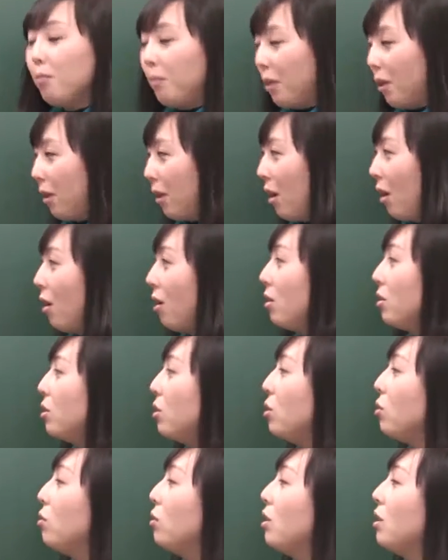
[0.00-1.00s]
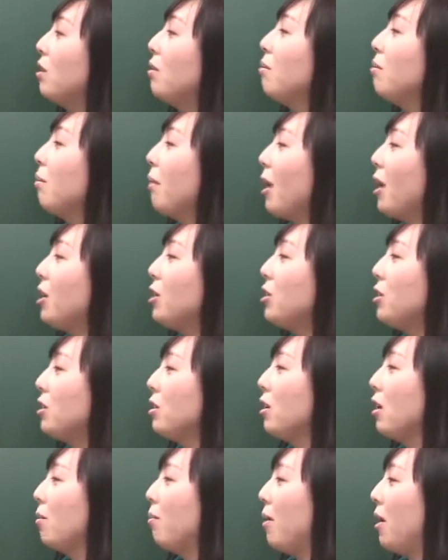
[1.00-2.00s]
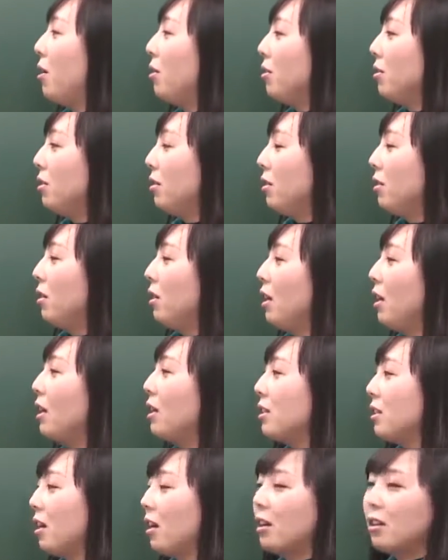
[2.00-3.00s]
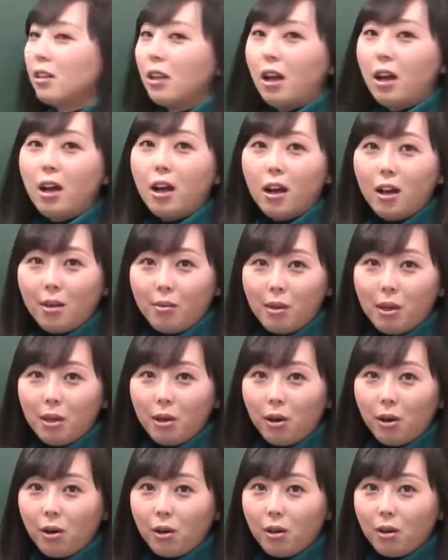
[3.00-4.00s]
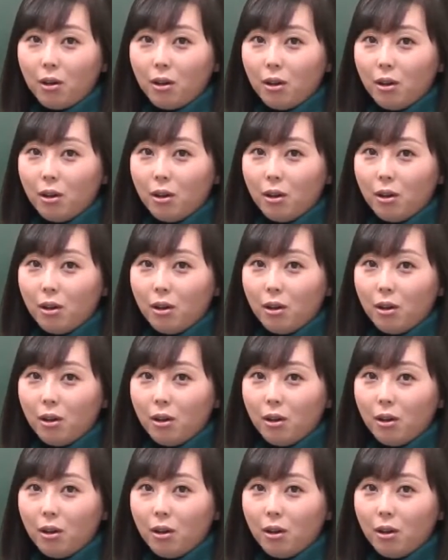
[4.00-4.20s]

Because you didn't mention about the exact time here.